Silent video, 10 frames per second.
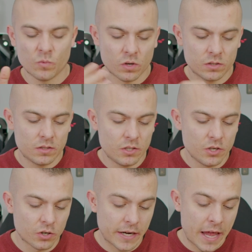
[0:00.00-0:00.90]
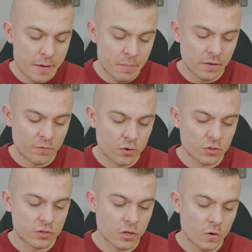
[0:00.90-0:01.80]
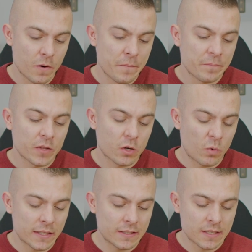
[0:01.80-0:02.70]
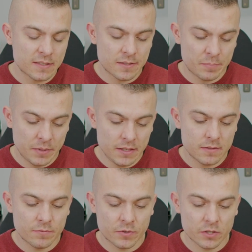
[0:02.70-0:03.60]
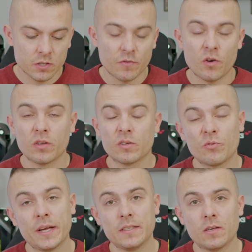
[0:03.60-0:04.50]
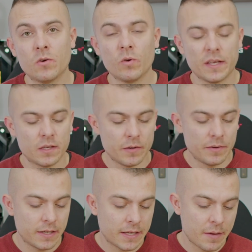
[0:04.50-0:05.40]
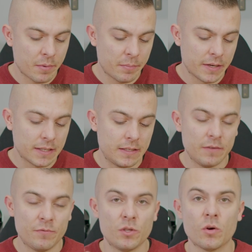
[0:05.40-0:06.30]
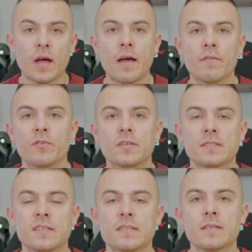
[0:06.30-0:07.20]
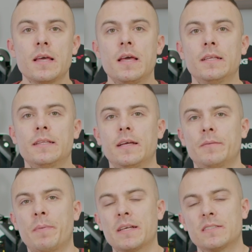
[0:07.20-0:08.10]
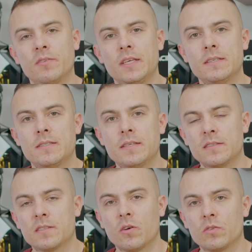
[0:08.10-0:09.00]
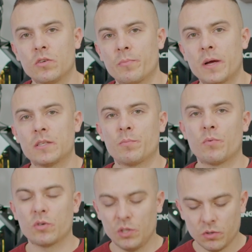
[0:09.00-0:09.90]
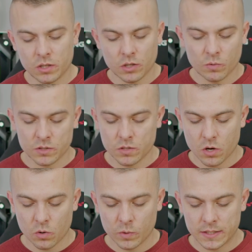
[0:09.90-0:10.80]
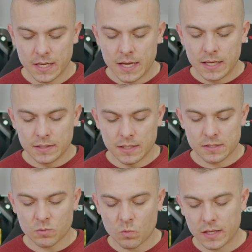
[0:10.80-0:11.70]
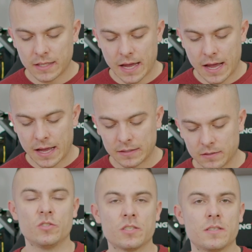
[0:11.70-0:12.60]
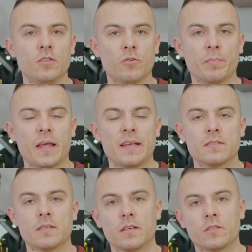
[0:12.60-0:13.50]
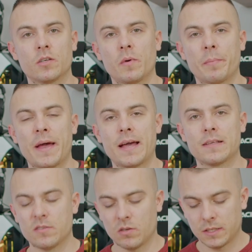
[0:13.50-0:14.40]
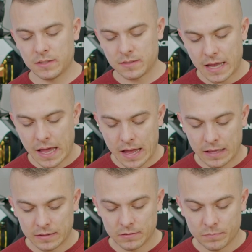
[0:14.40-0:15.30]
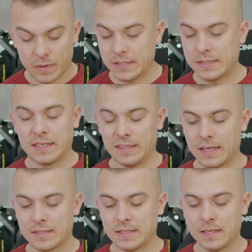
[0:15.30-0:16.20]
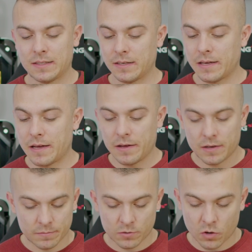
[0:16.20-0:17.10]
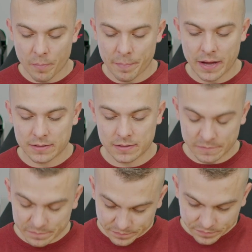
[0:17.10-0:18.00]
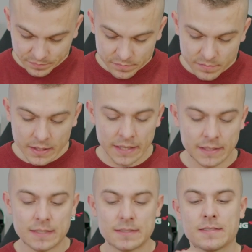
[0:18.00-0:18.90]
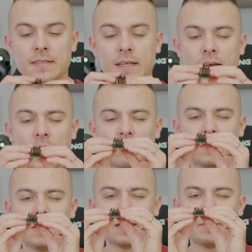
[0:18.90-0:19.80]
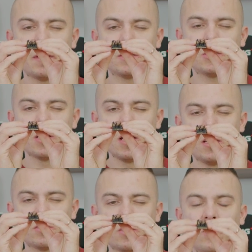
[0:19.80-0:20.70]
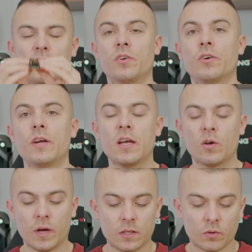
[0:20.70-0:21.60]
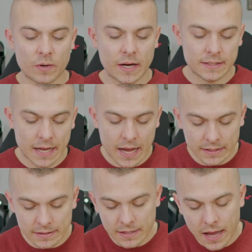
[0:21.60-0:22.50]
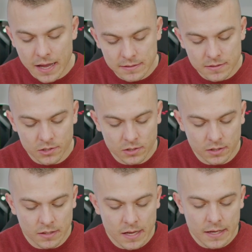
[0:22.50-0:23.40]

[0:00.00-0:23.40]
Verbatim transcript: what you're aiming for so quite nice speeds. First of all, great cooling uh, capability. If you don't have, for instance, that passive heat sinks on your motherboard, you can always go with this one and you just need to place uh, thermal pads on it. And basically that's it. Uh, compact, it doesn't stick out that much so you're quite all right and it has certain